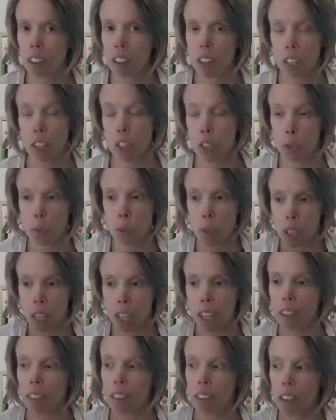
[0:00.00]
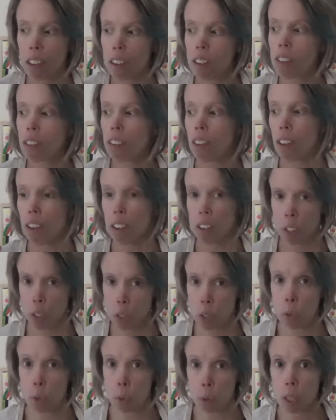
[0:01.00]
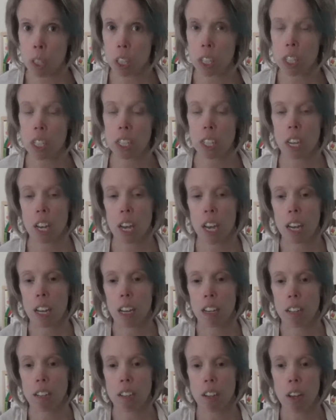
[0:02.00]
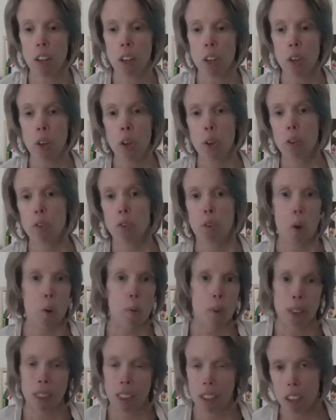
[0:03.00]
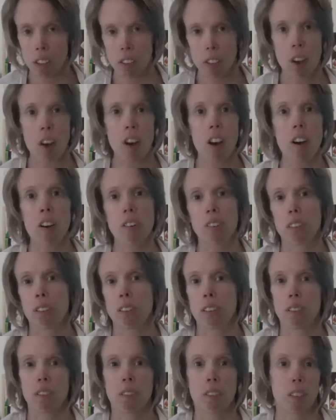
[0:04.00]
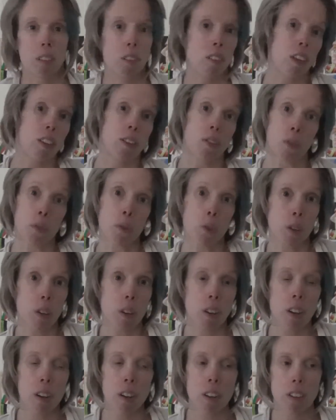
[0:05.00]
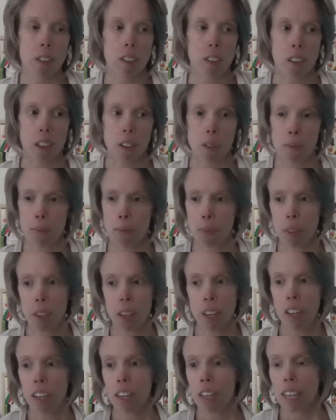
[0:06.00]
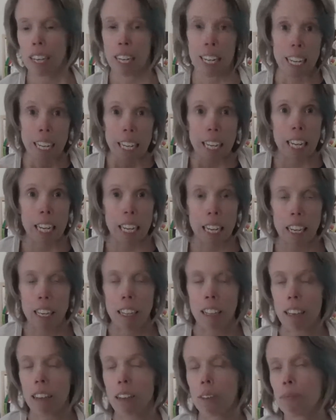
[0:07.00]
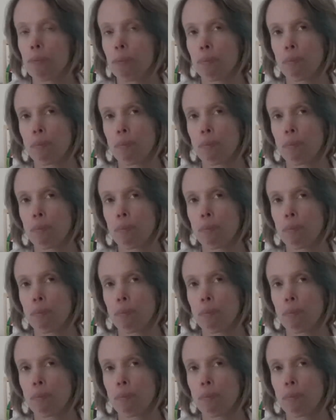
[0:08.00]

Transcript: I just want to get things like sorted and know where things are and that things are organised and I'm cleaning, and